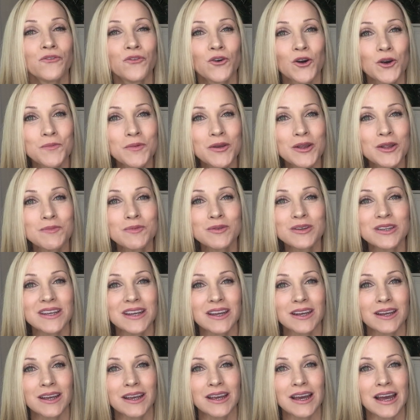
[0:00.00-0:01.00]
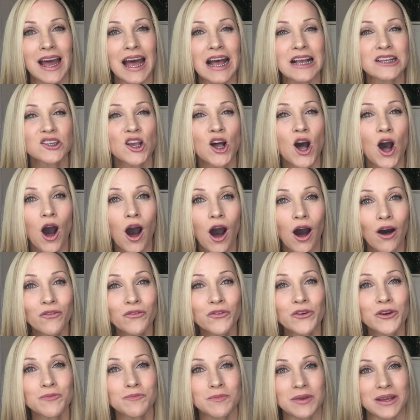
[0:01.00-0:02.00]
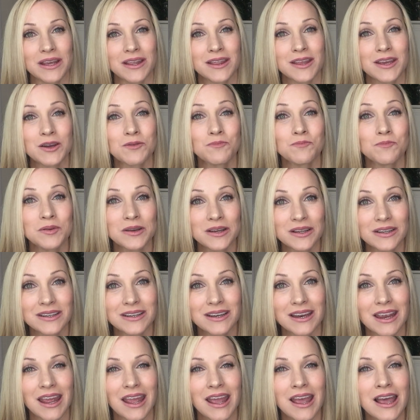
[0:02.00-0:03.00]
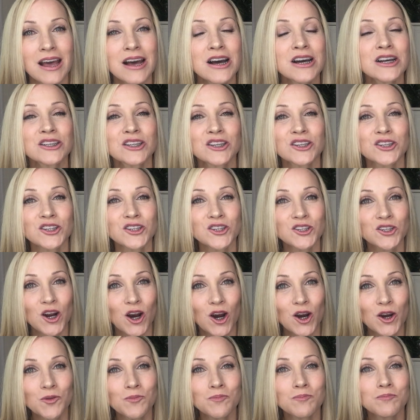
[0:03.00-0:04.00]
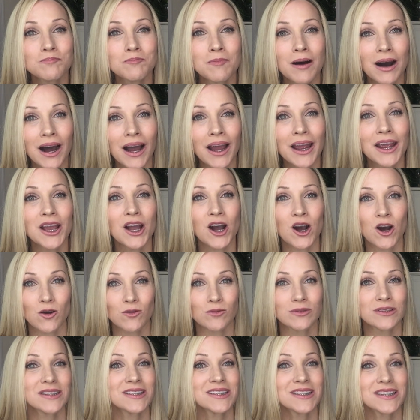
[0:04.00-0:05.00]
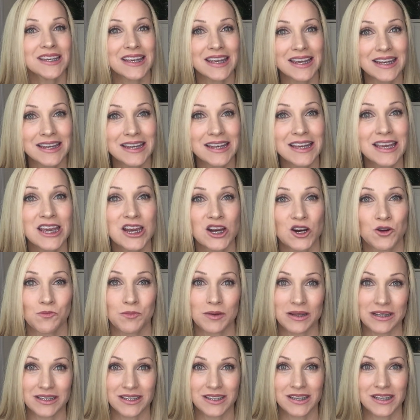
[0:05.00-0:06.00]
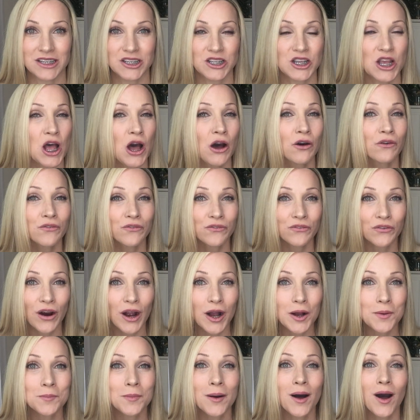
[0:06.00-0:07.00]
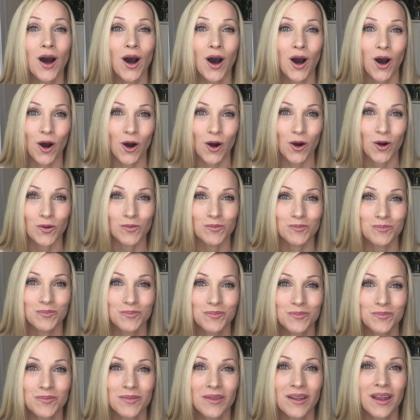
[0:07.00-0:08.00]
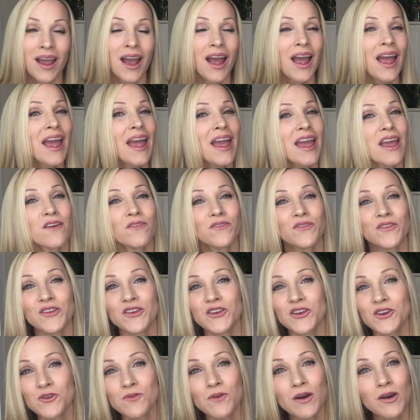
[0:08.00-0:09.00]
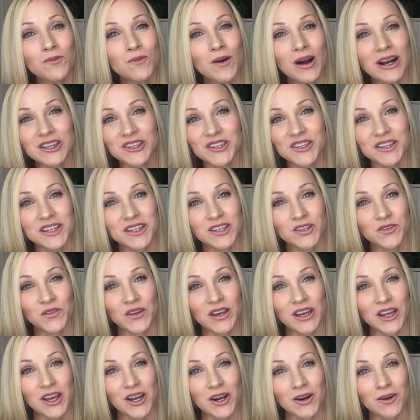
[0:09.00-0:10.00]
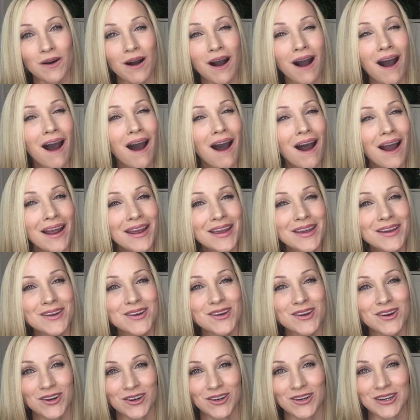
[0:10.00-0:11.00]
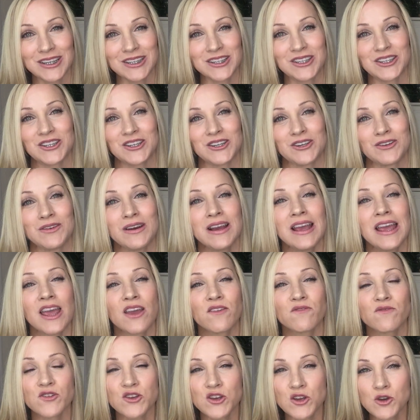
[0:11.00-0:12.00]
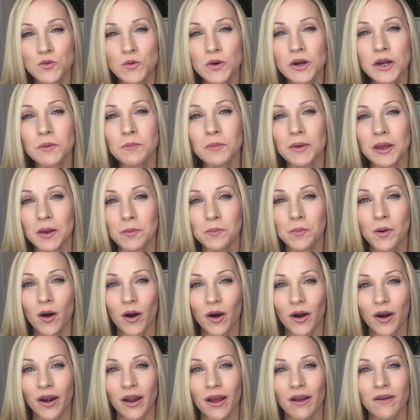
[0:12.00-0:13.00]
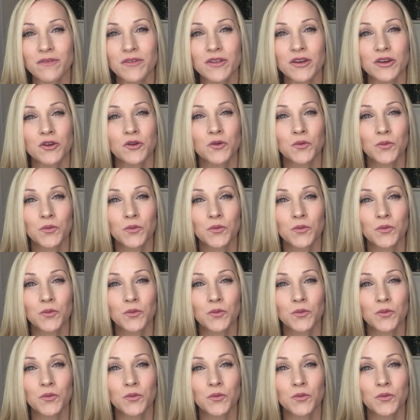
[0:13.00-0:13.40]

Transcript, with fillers: Formula Botanica has offered me the ability to start my own skincare business from home. If you are watching this video, I encourage you, if you want to be a part of the